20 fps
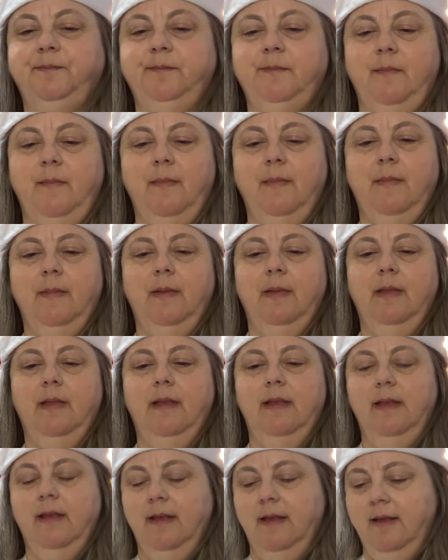
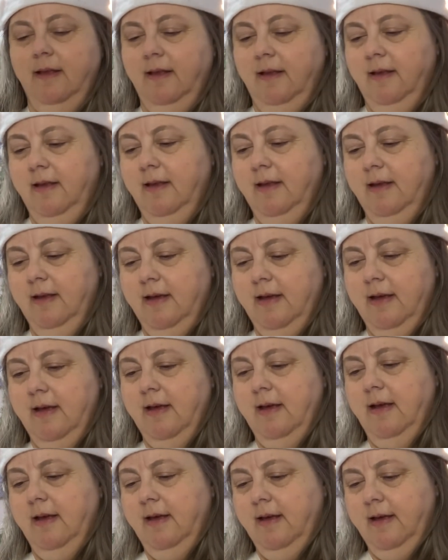
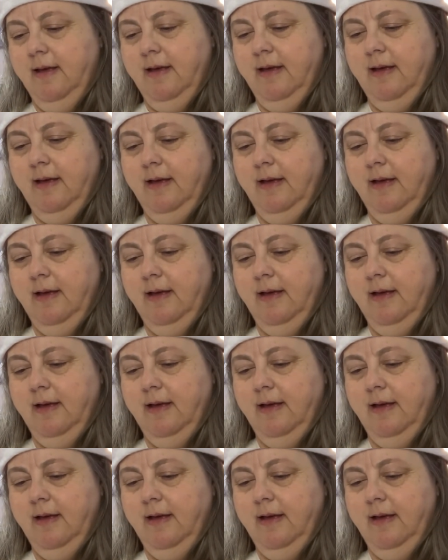[no speech]